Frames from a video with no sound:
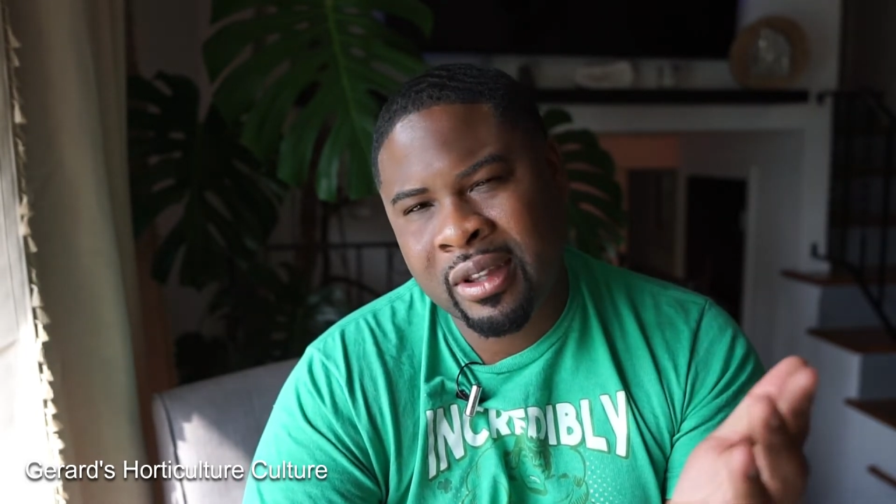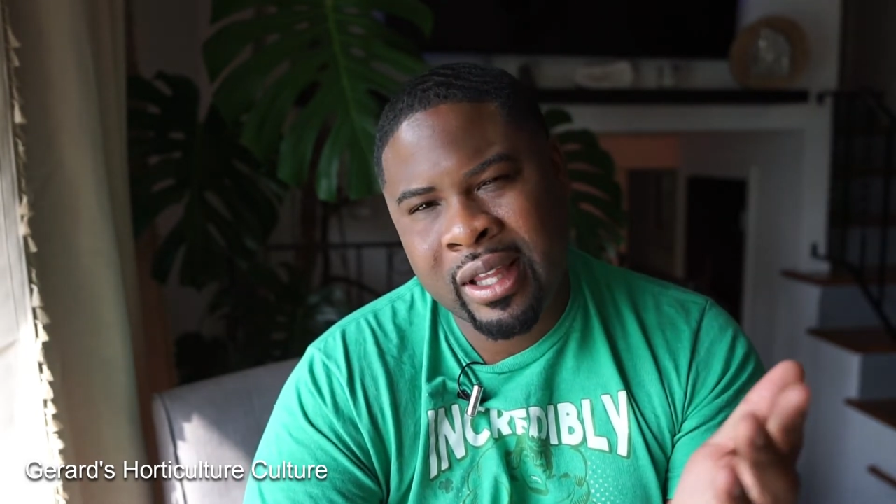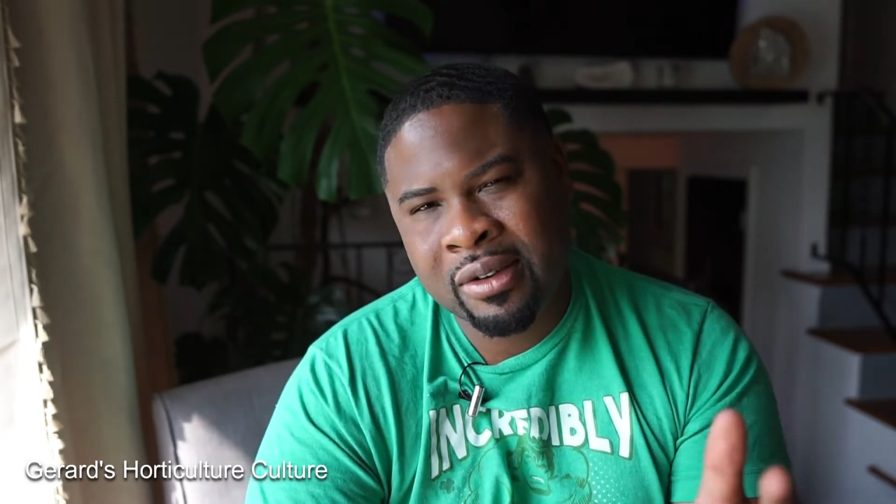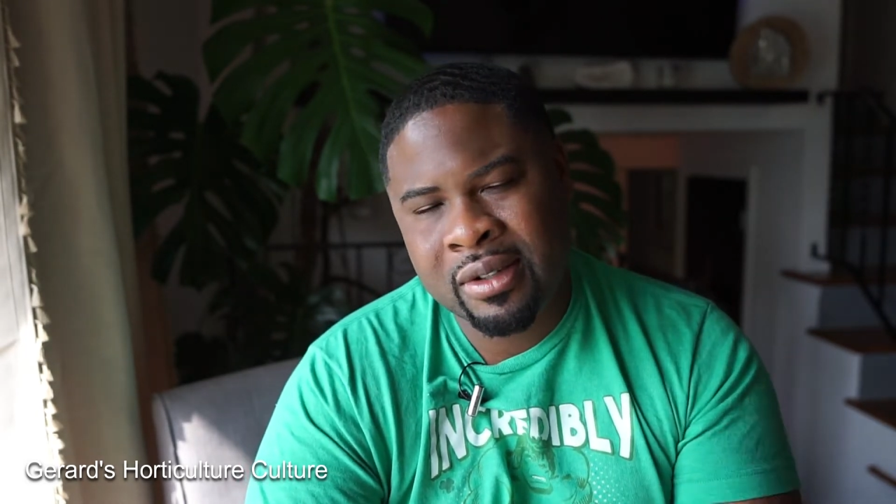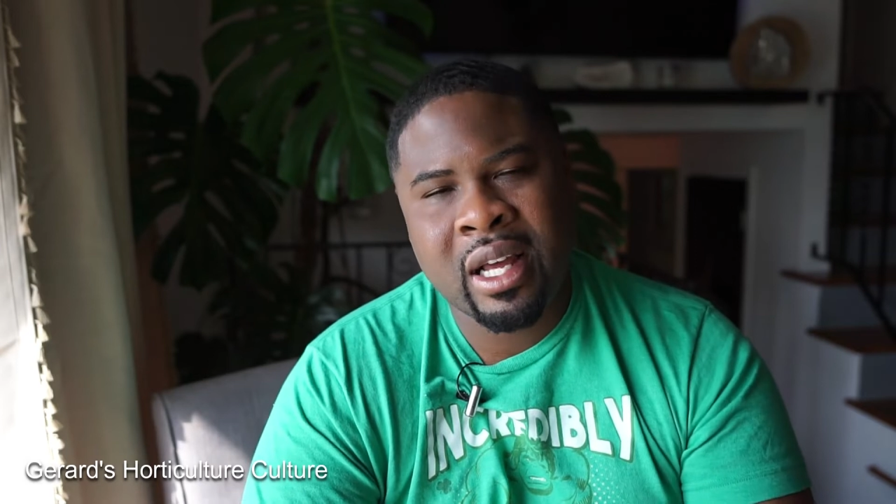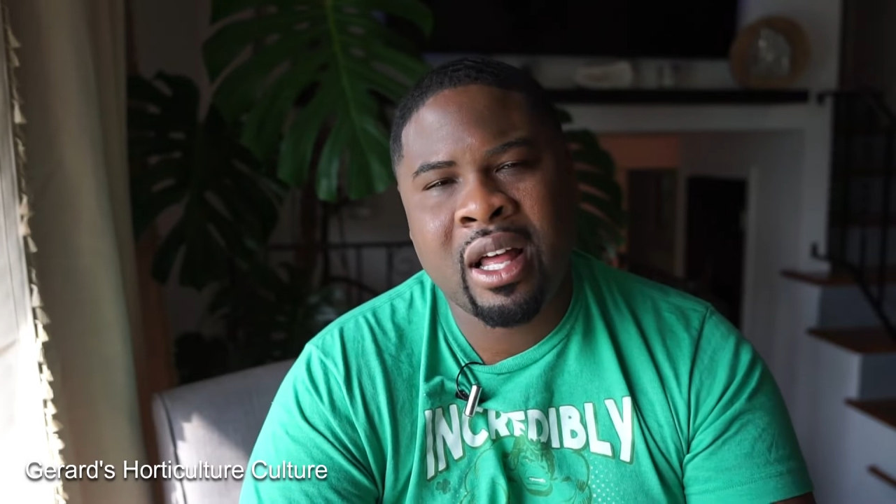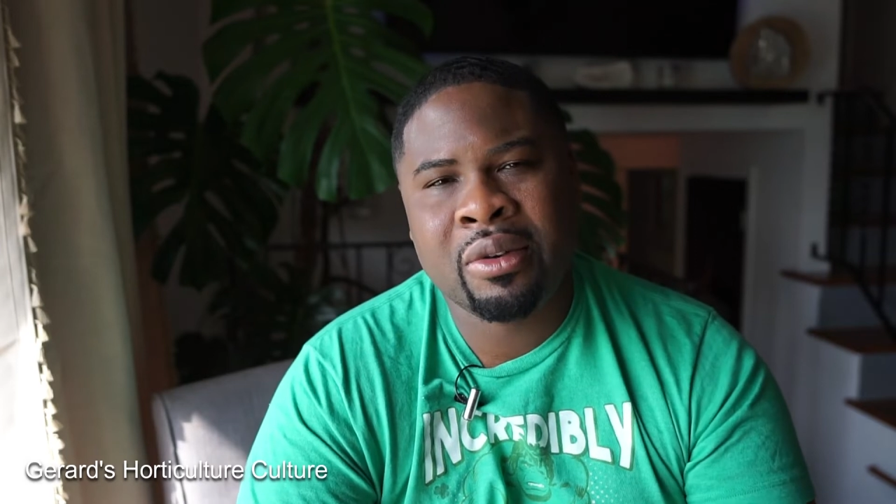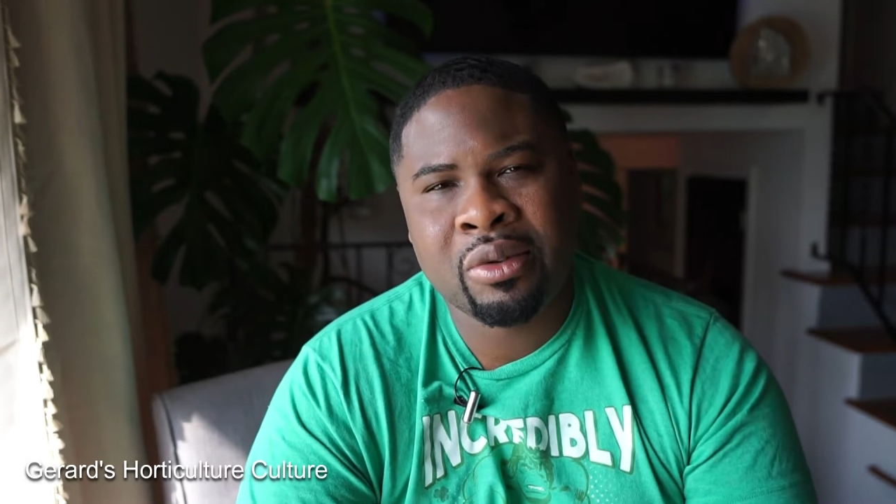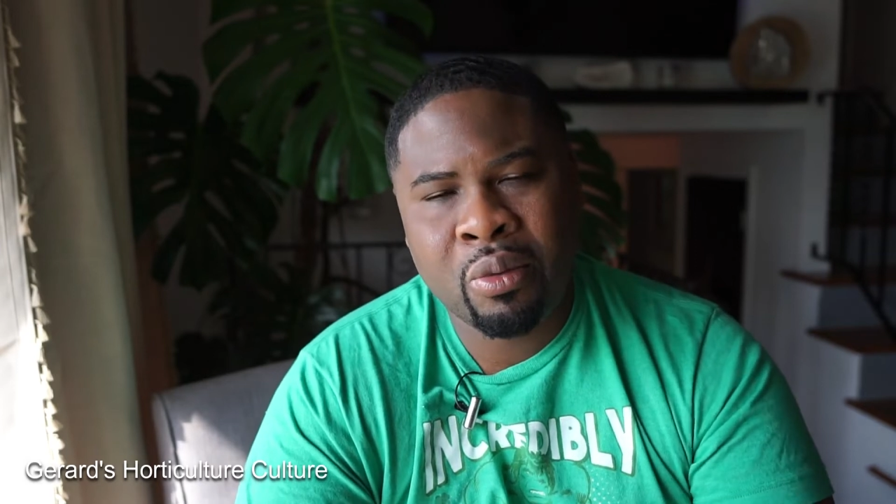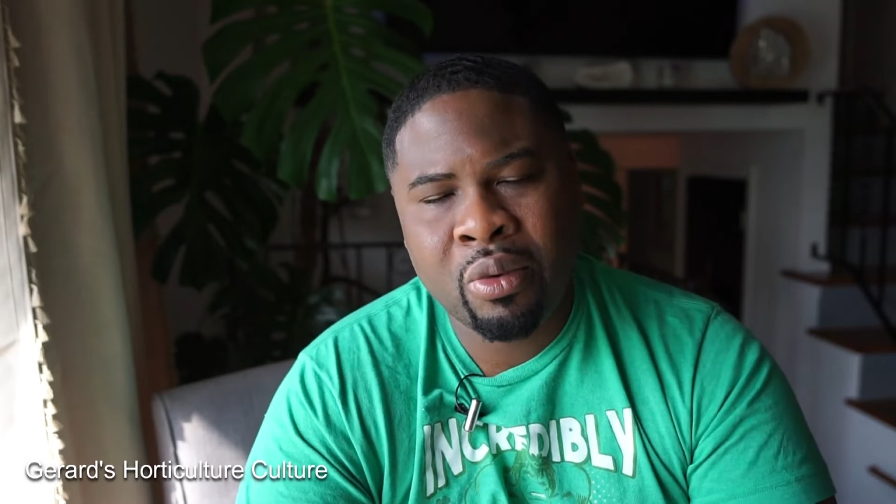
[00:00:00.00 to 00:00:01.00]

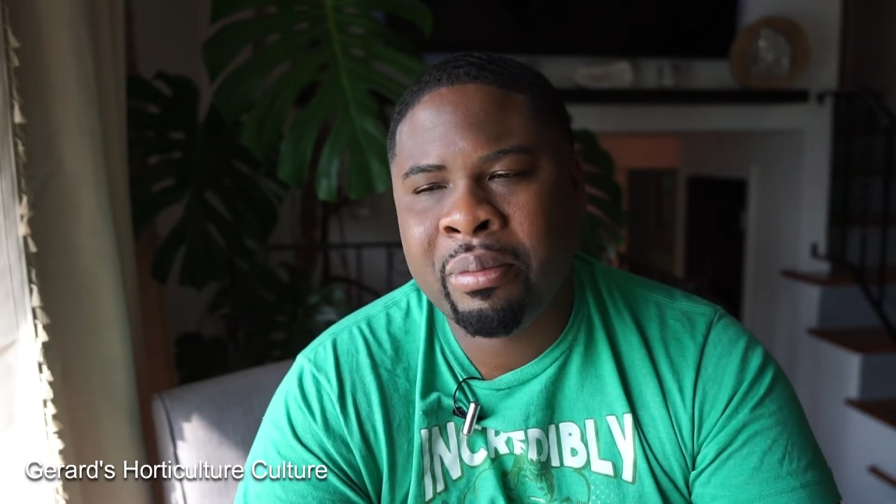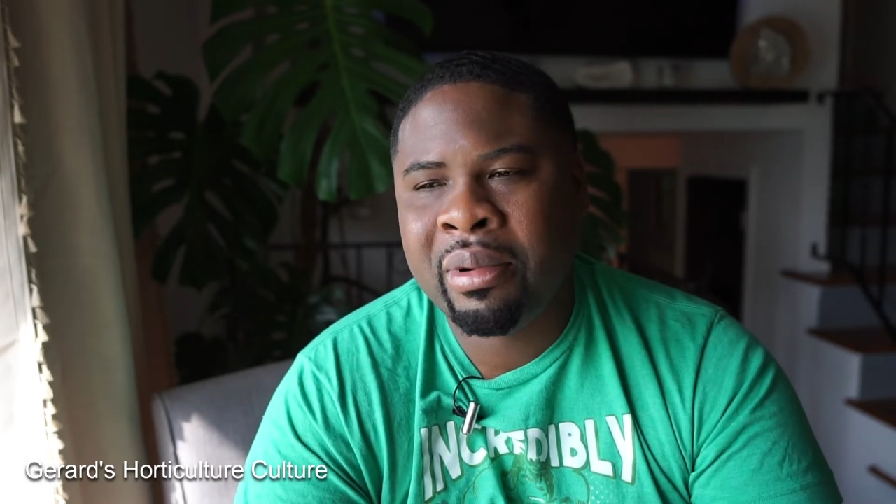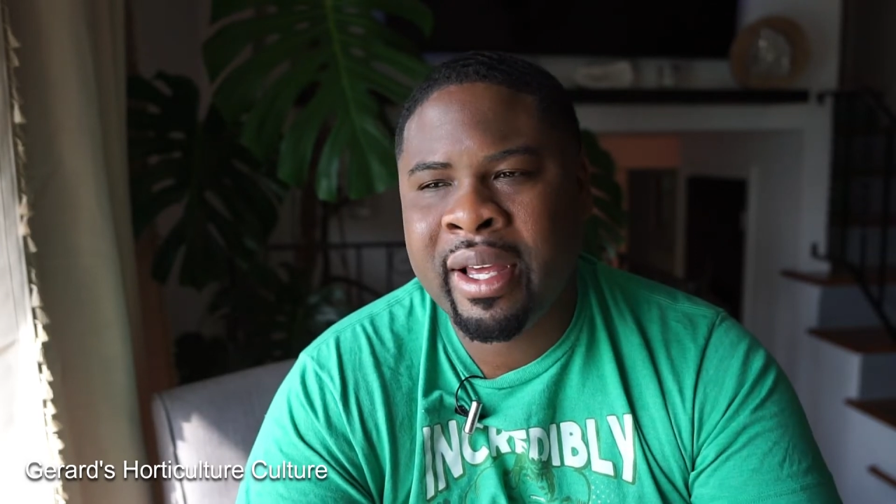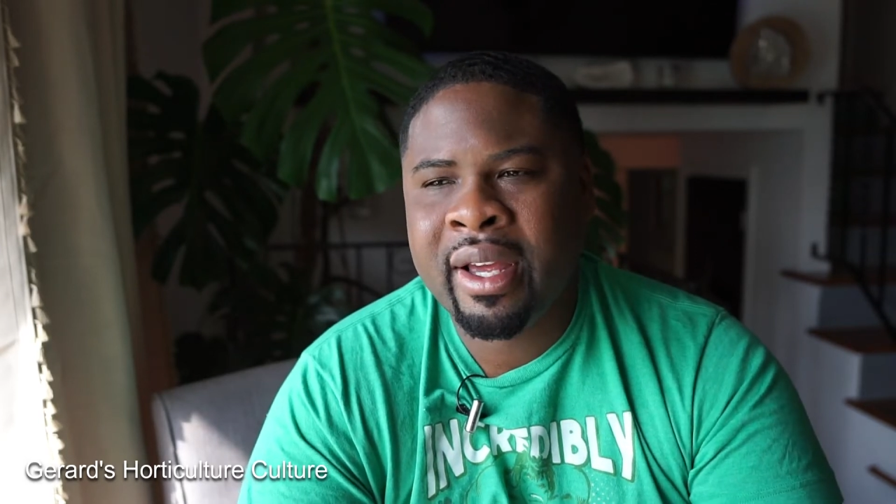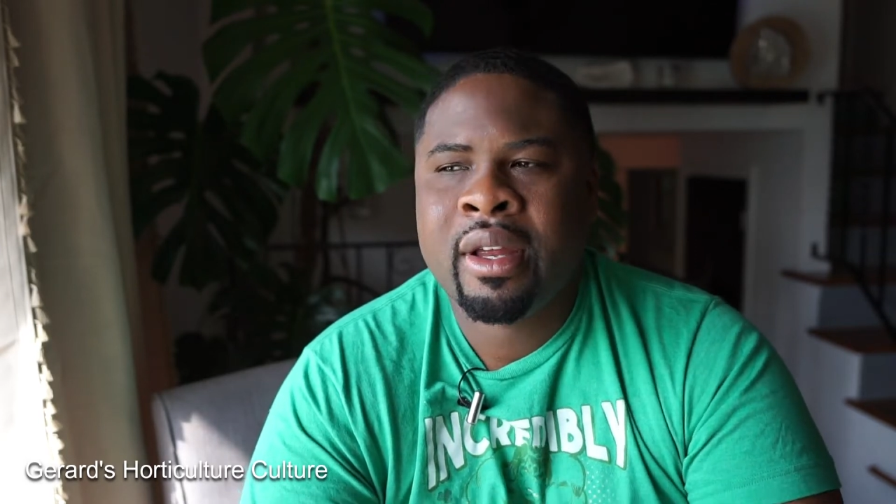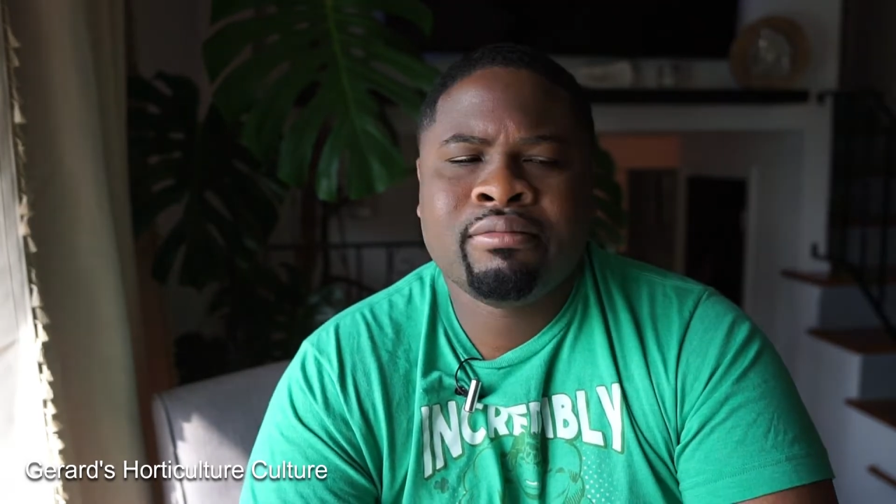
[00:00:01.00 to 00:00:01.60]
$1,000 on one plant.